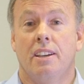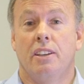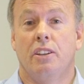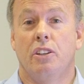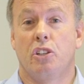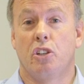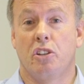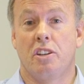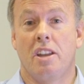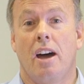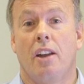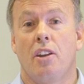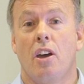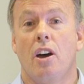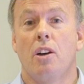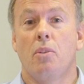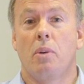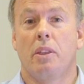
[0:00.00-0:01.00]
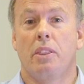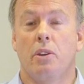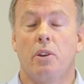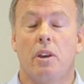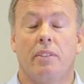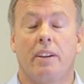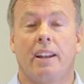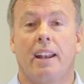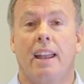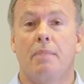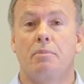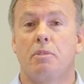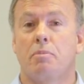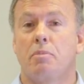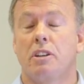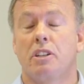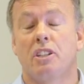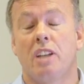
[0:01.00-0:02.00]
You should now know whether you have a claim to
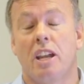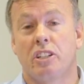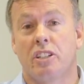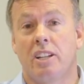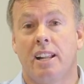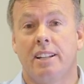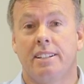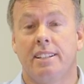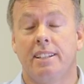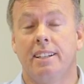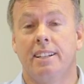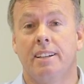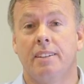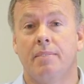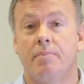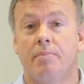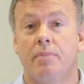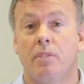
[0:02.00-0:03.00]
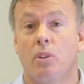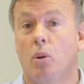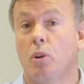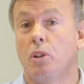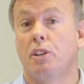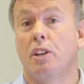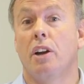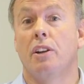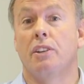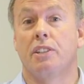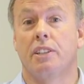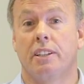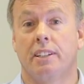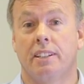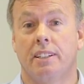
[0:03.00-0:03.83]
British nationality or you don't.